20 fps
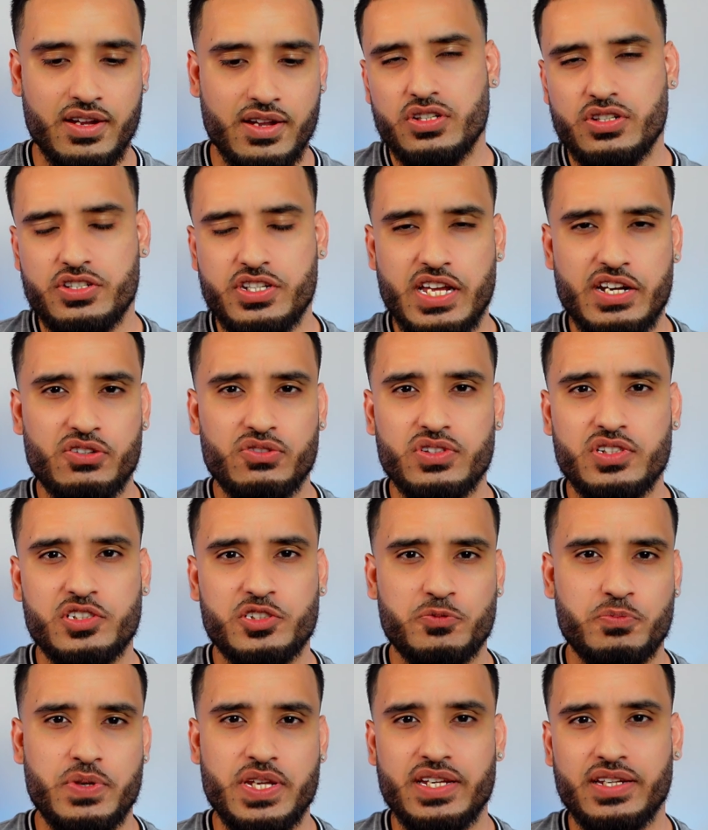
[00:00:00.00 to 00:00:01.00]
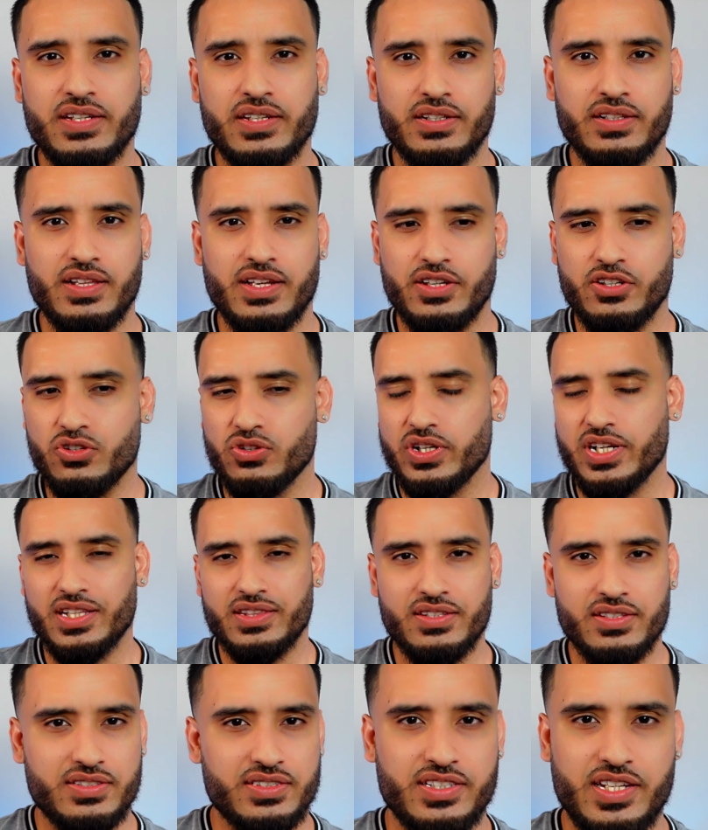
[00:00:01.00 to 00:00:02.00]
Generally speaking, like you'll get
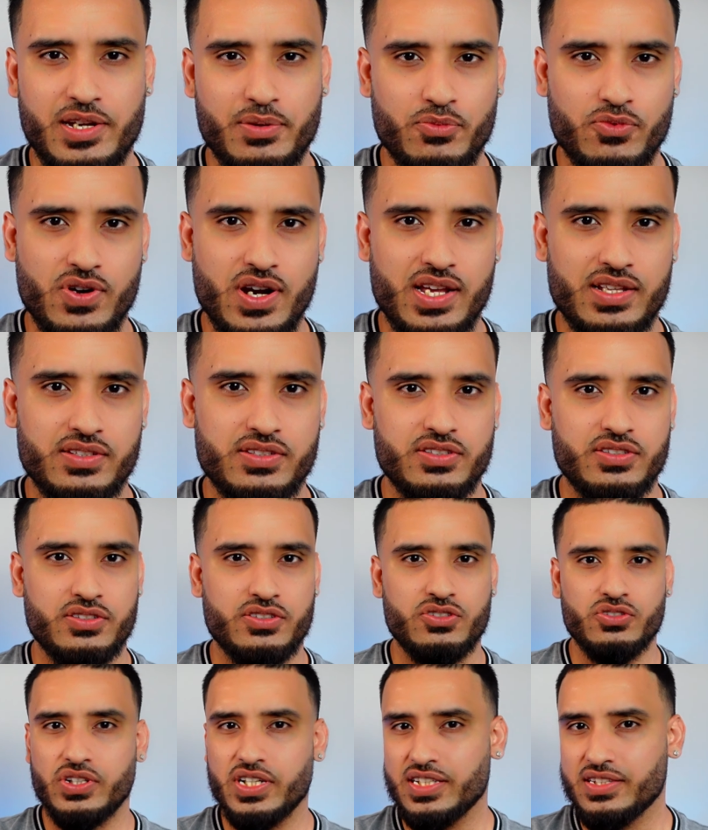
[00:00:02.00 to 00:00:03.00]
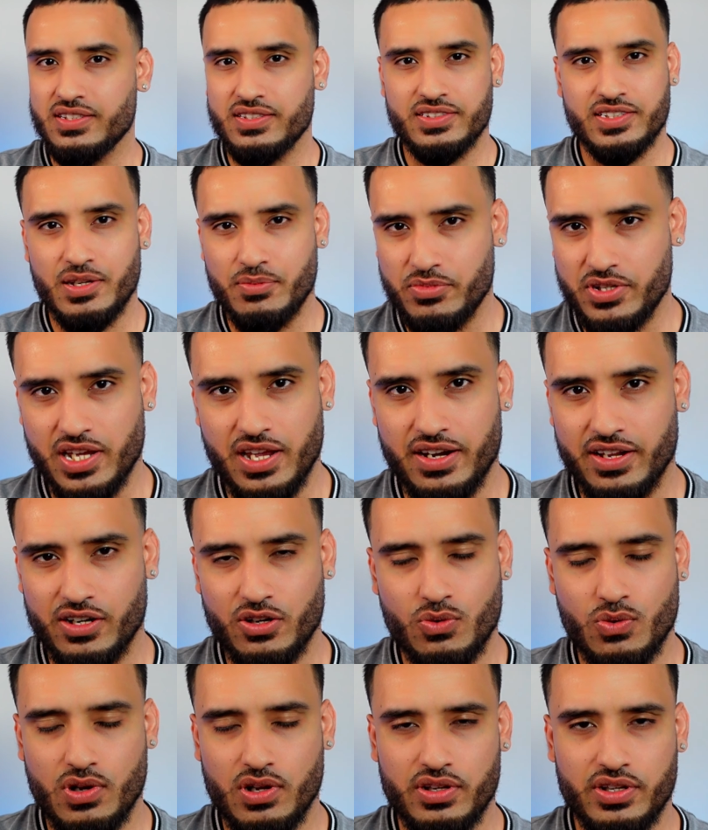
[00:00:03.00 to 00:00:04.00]
the same rents, you'll get the same tenant
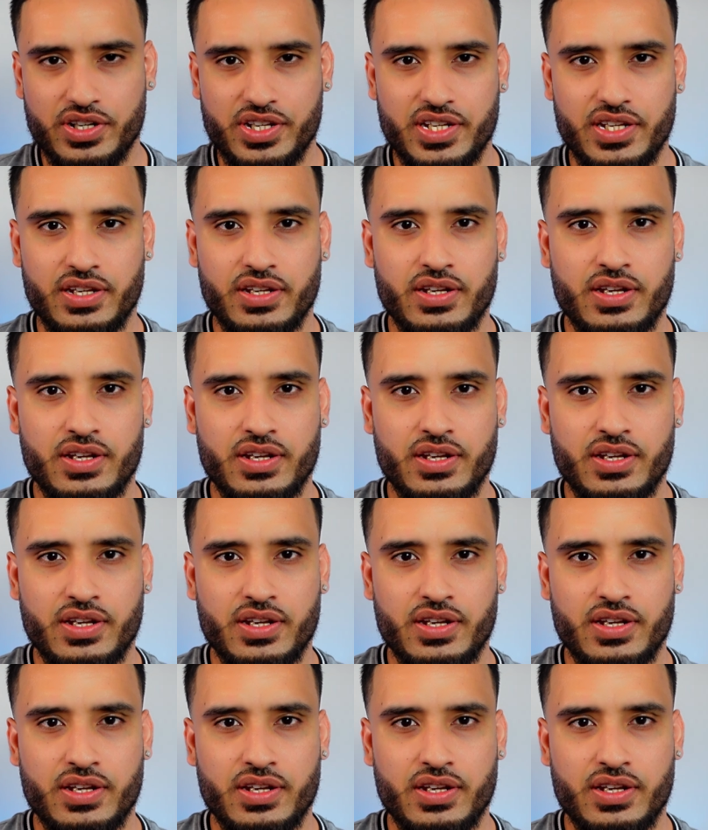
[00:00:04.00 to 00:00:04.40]
quality.